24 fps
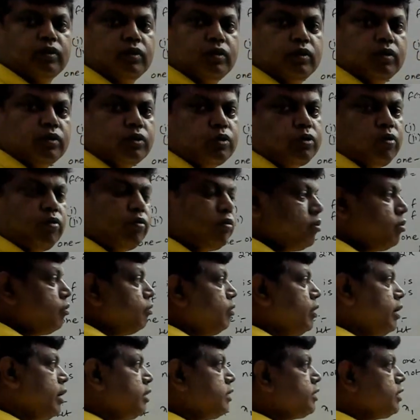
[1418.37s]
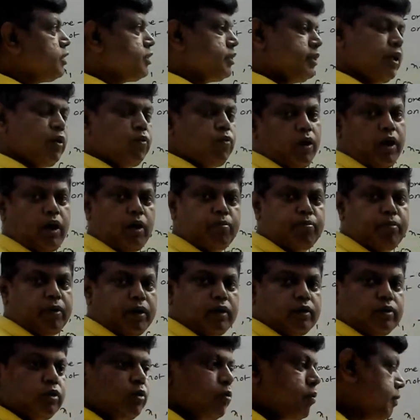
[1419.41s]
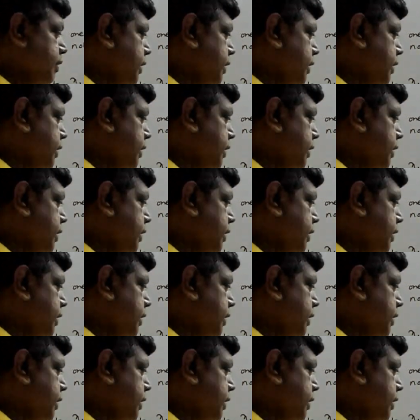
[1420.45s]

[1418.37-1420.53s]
So we can just take one number. So we will